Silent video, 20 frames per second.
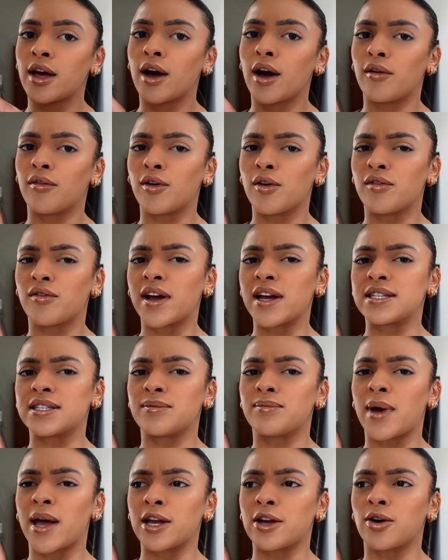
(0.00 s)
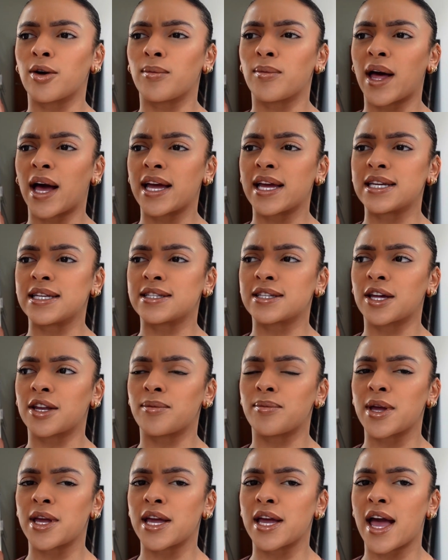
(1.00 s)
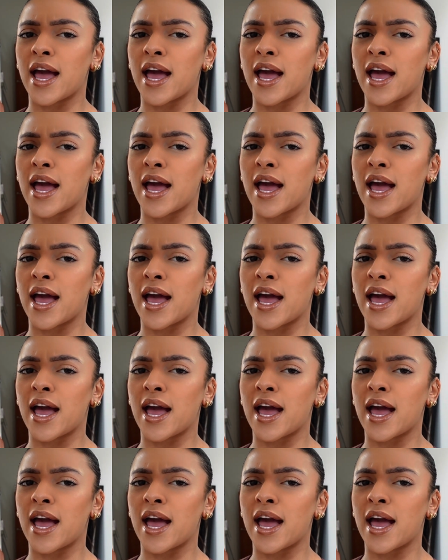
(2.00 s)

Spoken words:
a full face of makeup that is going to be